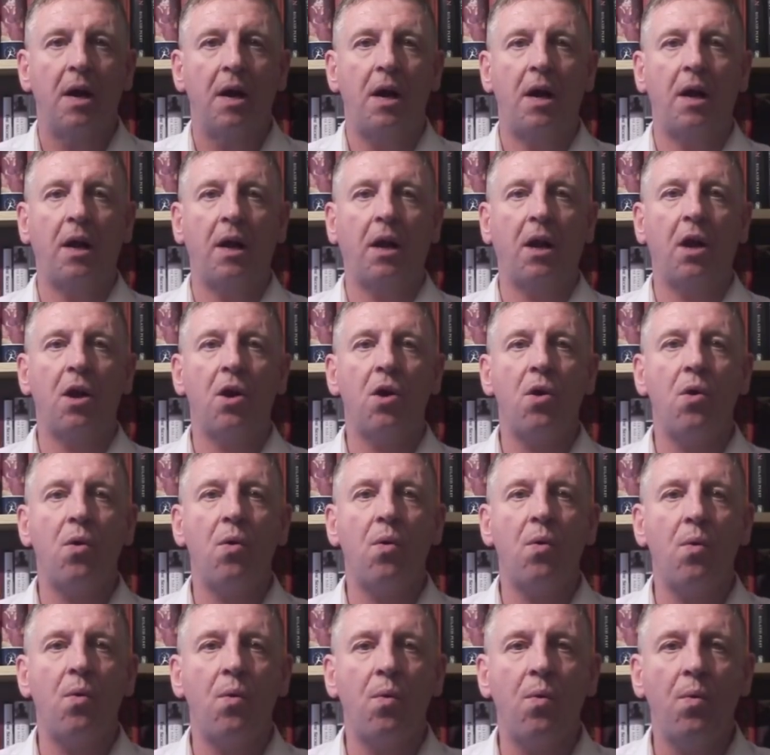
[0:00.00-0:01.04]

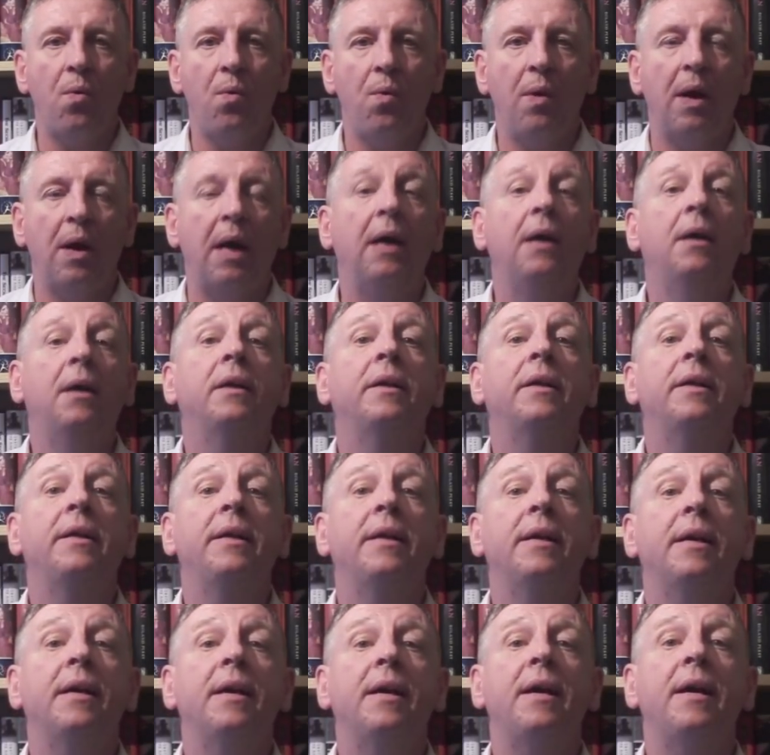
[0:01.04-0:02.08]
Hello.
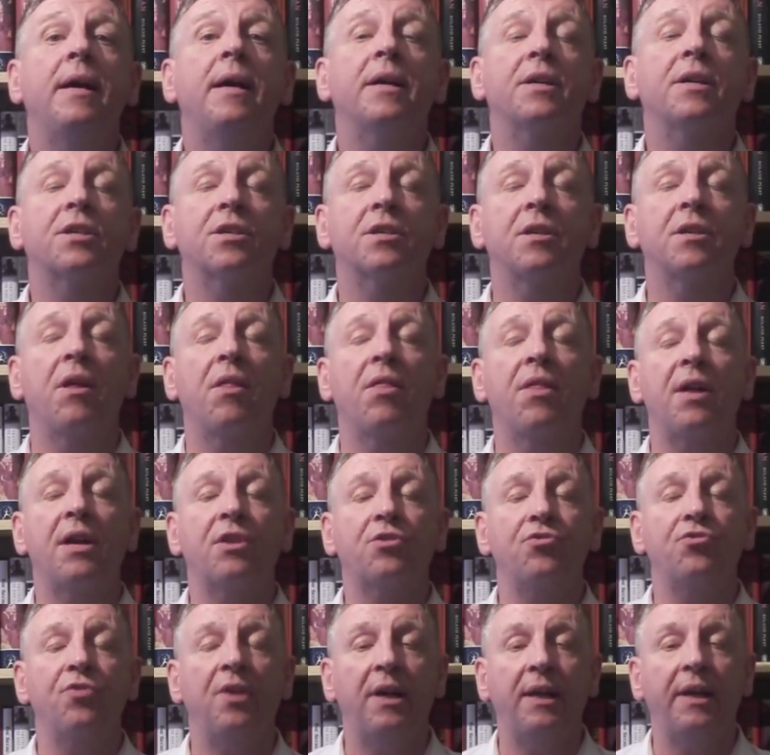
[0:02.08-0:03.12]
Yes,
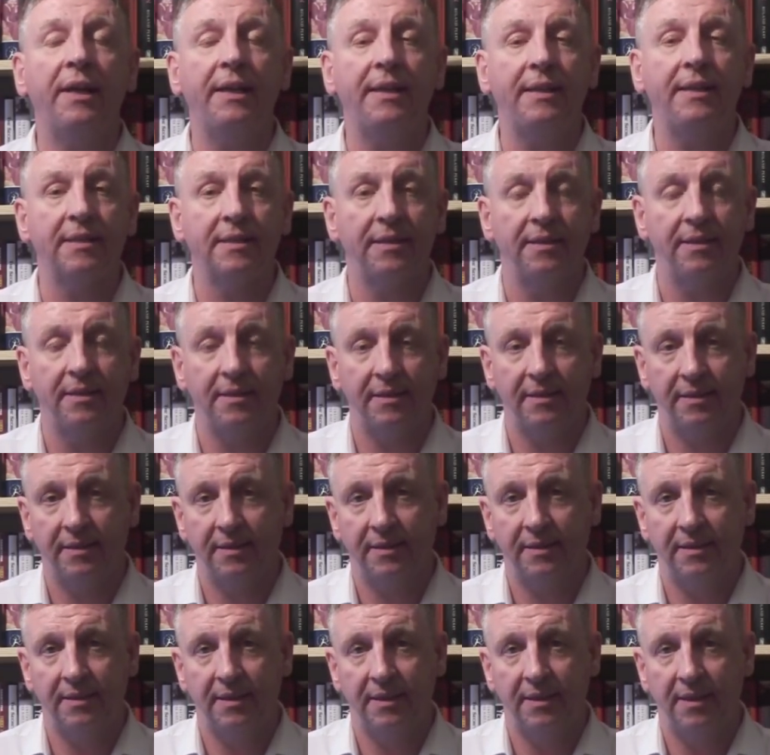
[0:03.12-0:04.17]
that's right.
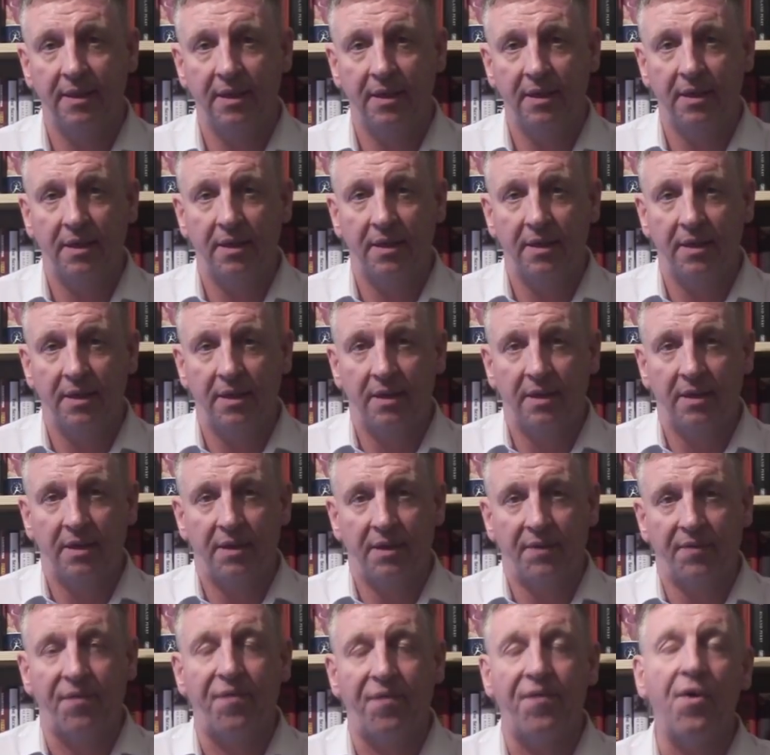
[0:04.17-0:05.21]

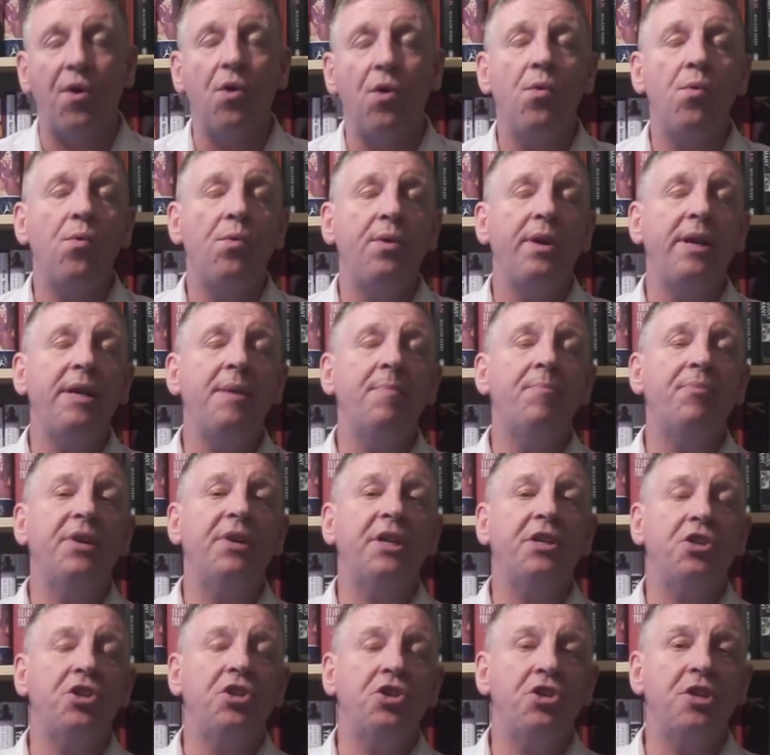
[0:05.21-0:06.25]
Phoney
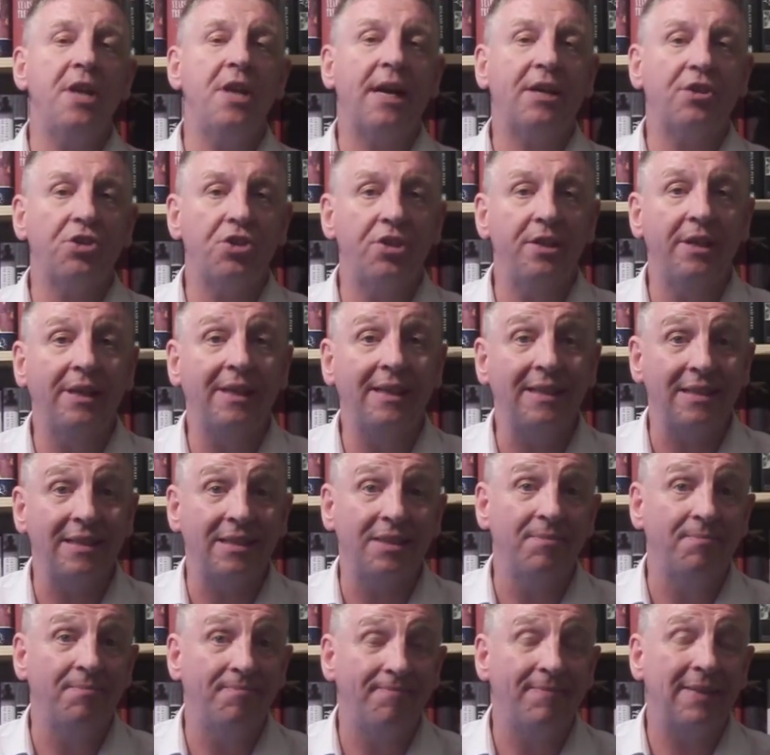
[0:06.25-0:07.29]
British
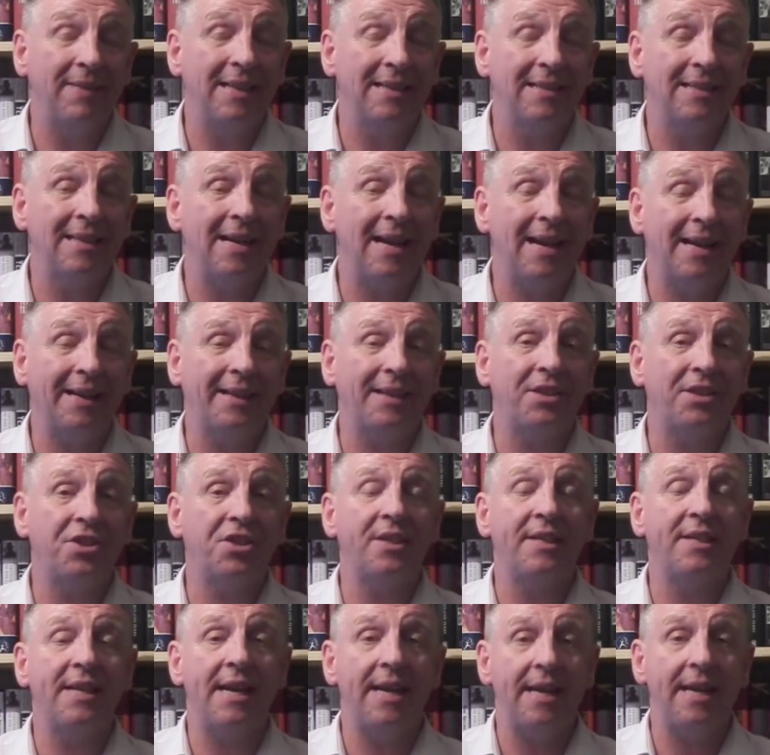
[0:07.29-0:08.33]
nationalism has had its
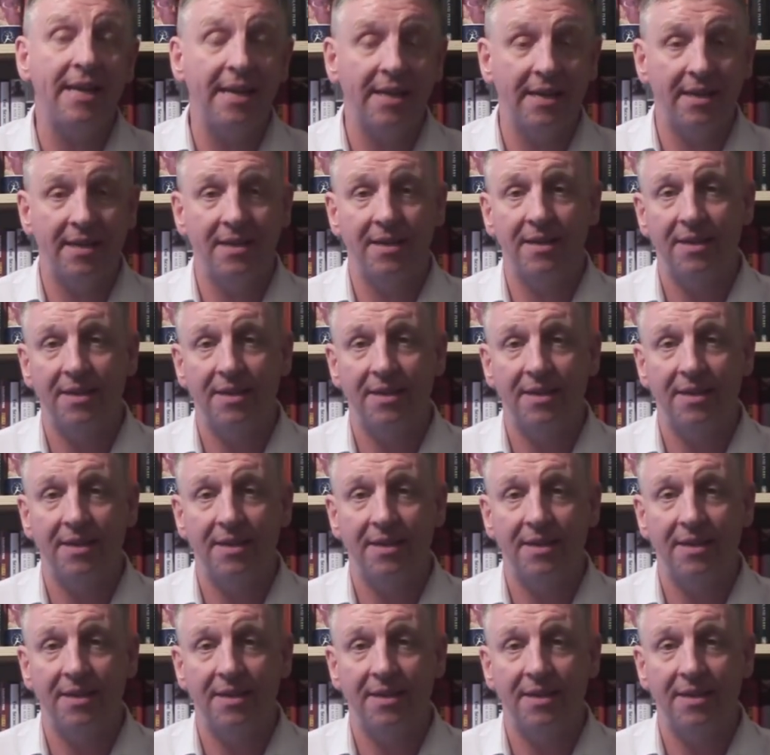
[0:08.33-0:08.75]
day.